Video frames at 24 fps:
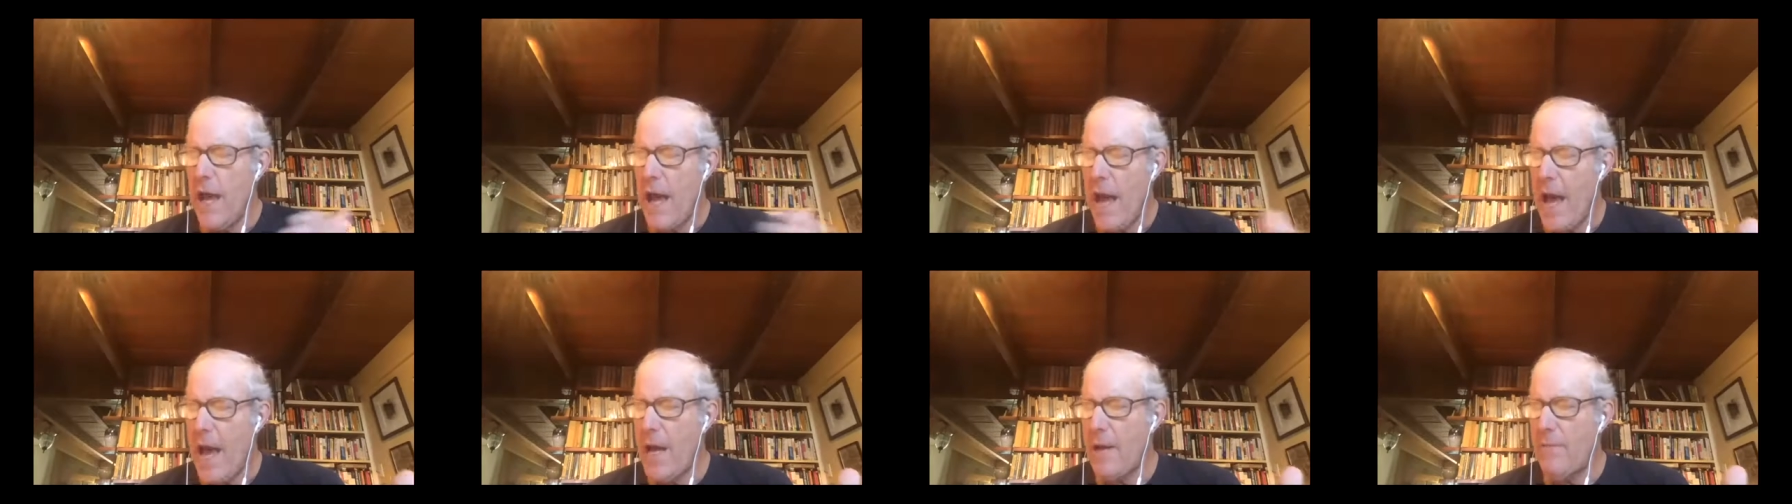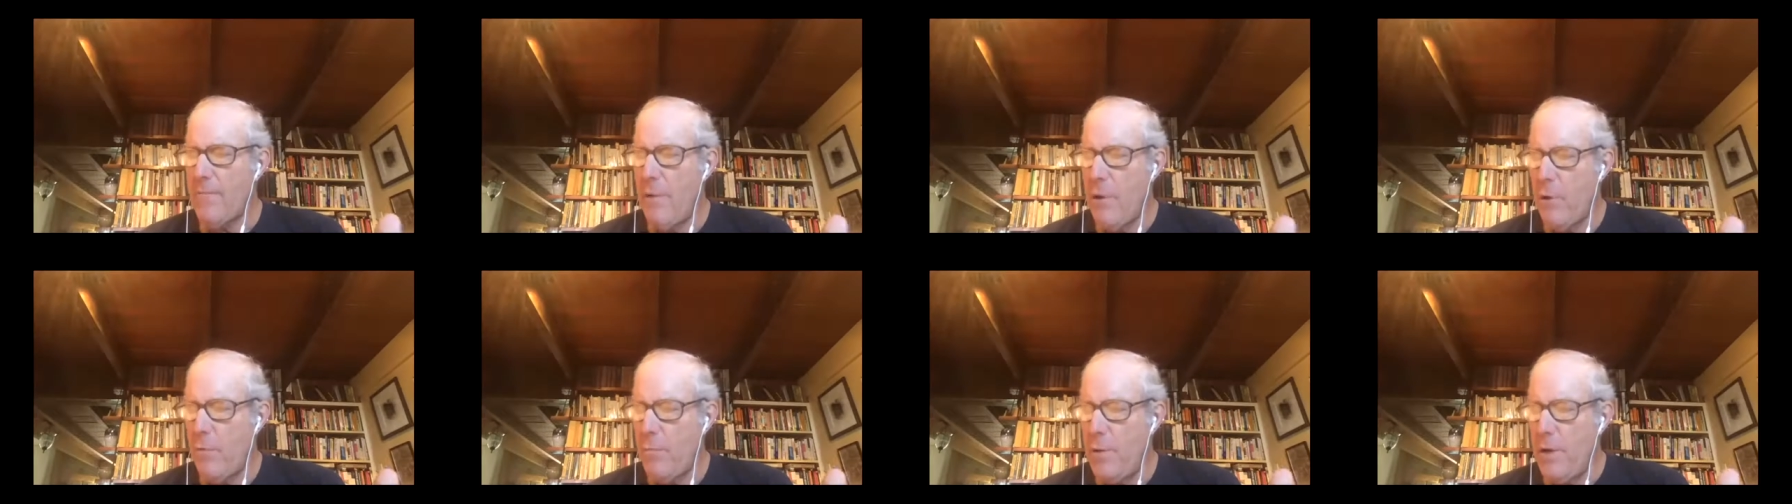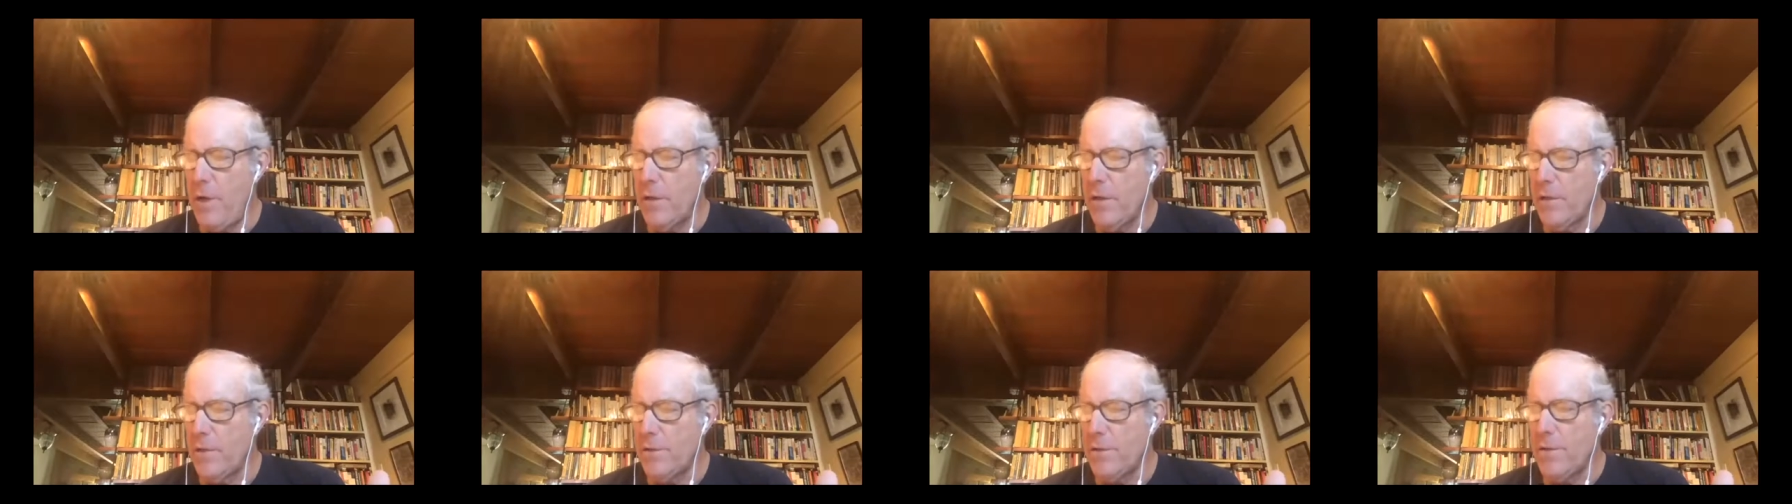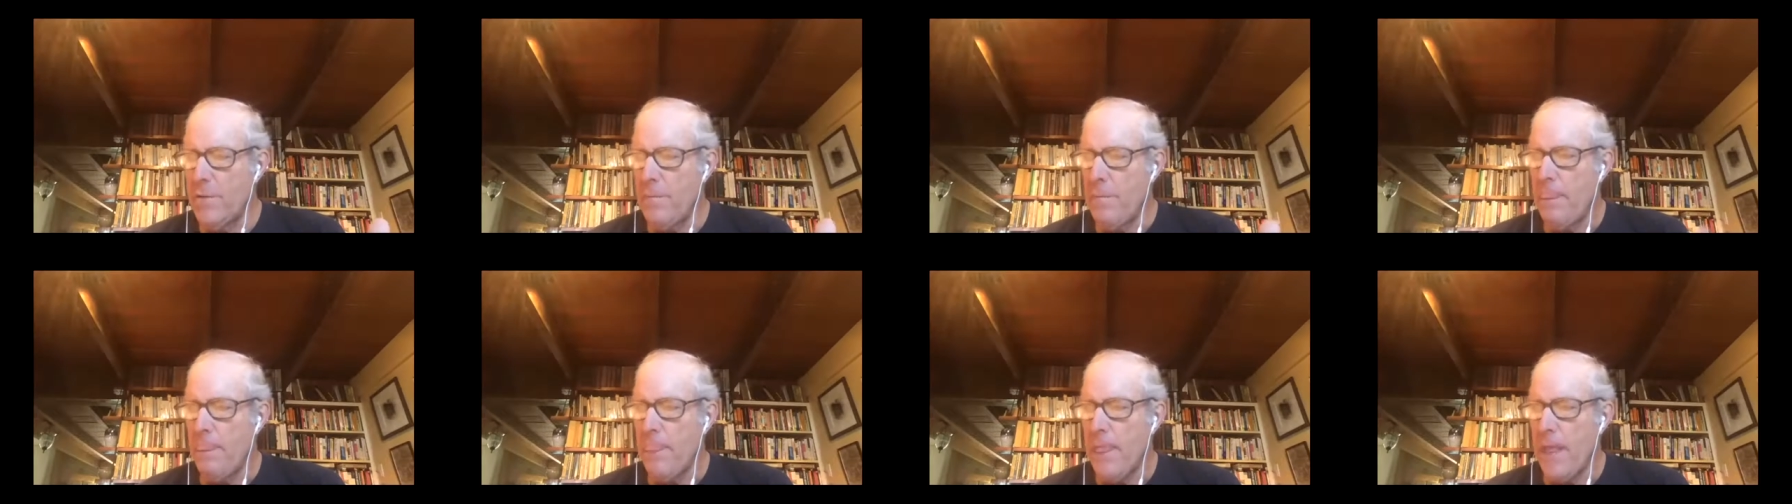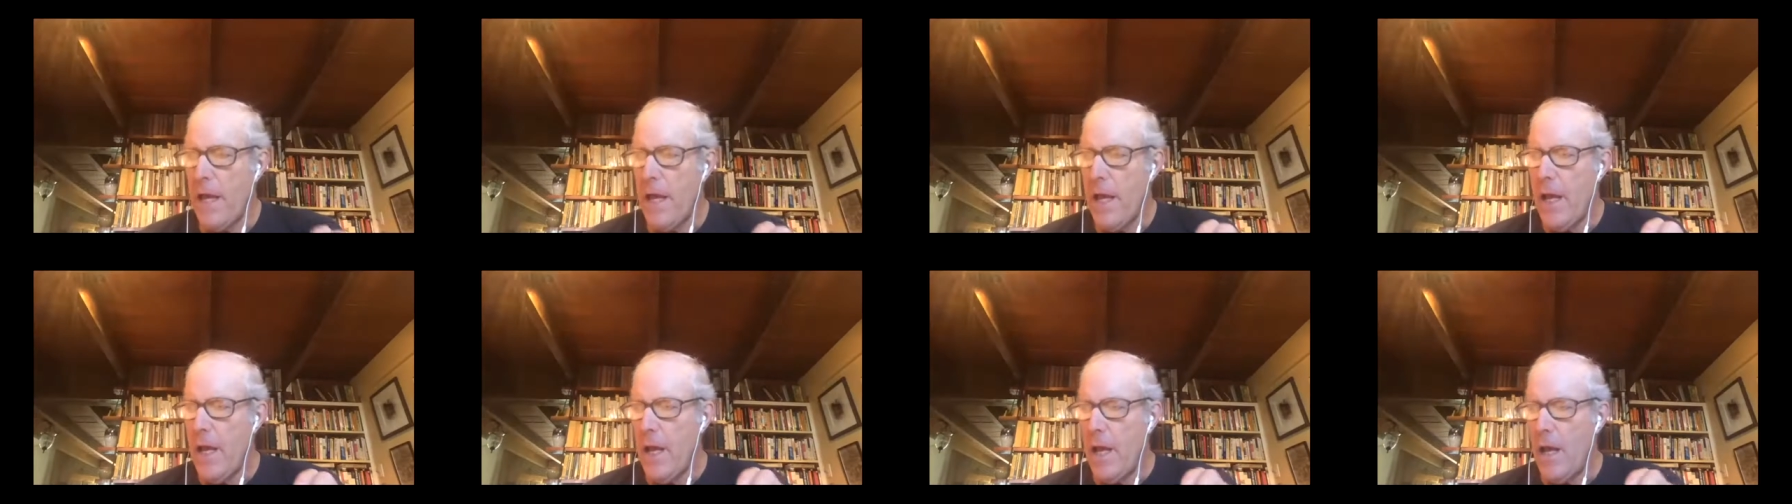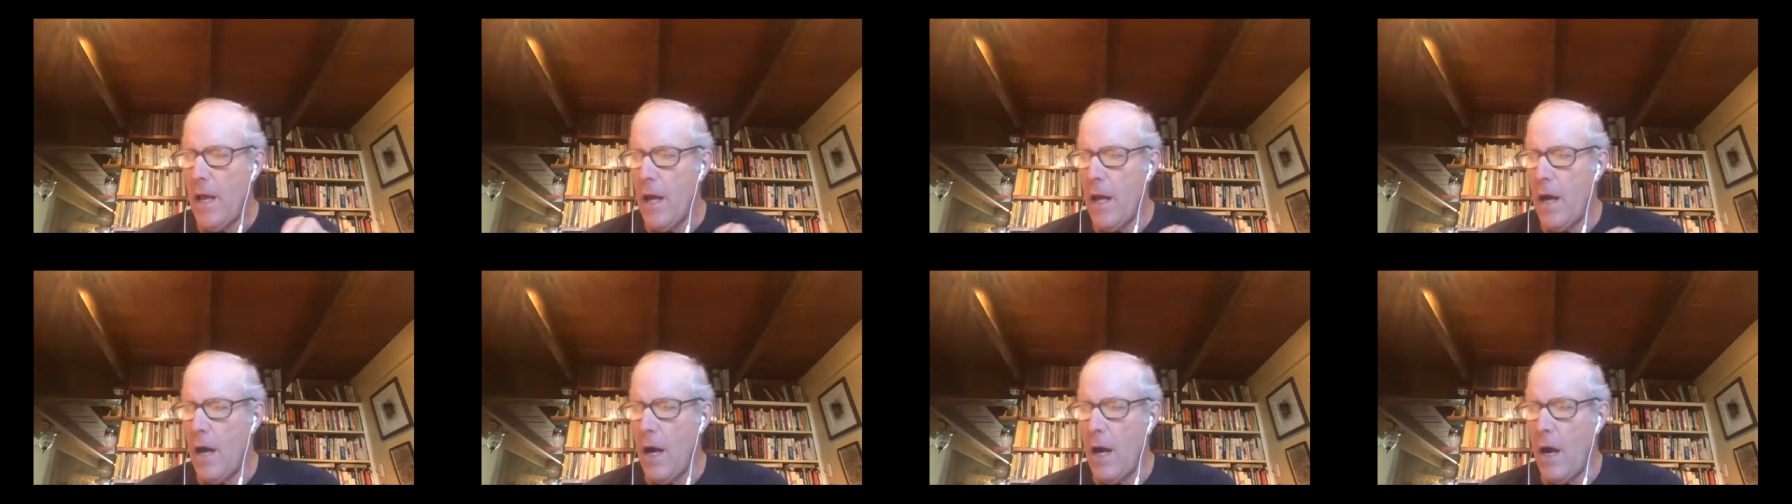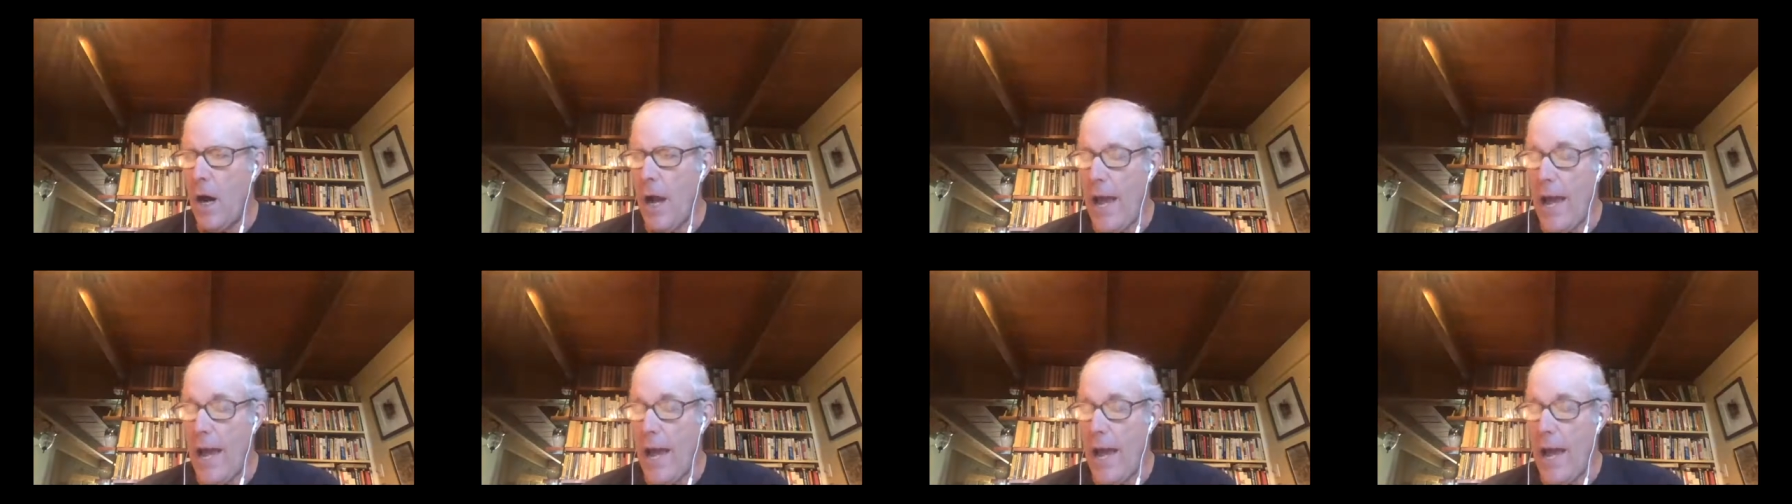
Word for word: eggmobiles at